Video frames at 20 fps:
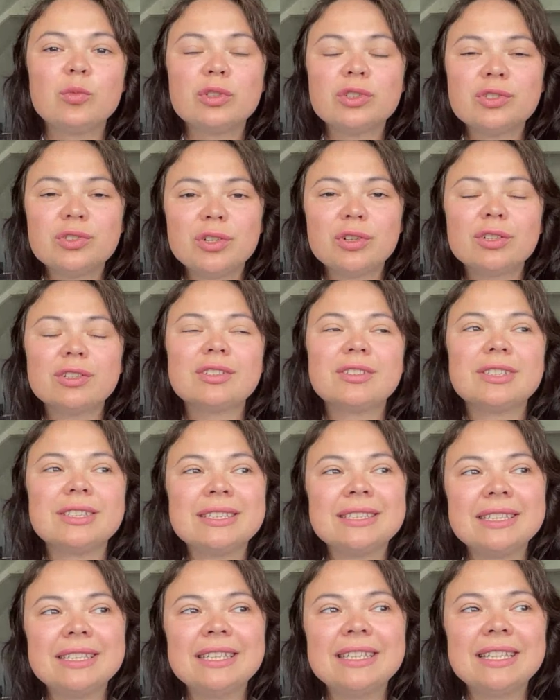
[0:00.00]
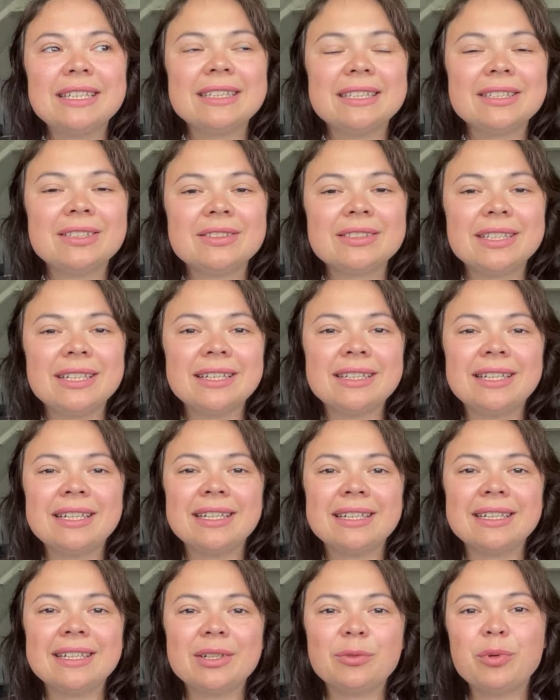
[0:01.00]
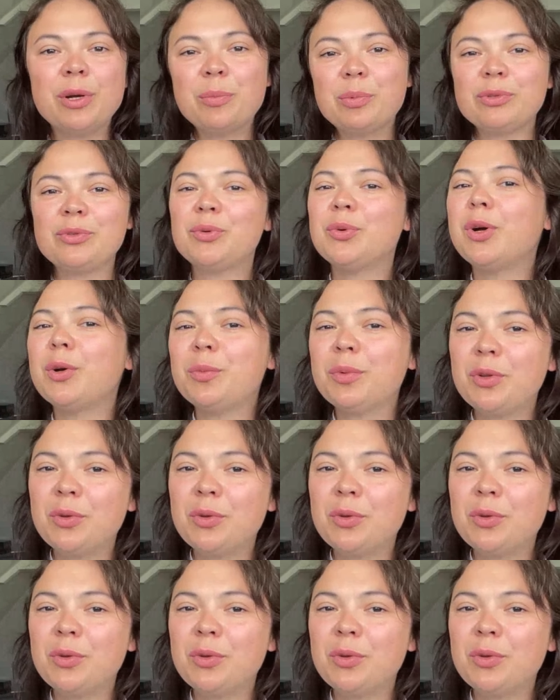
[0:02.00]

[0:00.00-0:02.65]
we're starting to see that there's like a repertoire